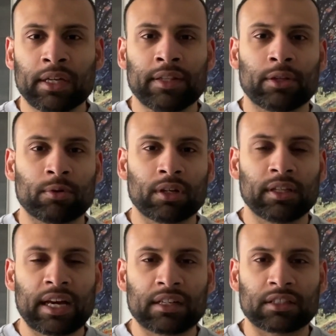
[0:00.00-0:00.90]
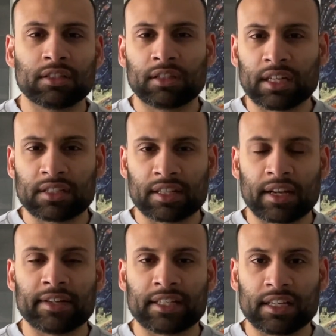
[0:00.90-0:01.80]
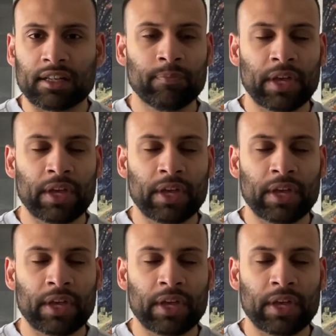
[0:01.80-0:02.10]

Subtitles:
There were a lot of good things that I did.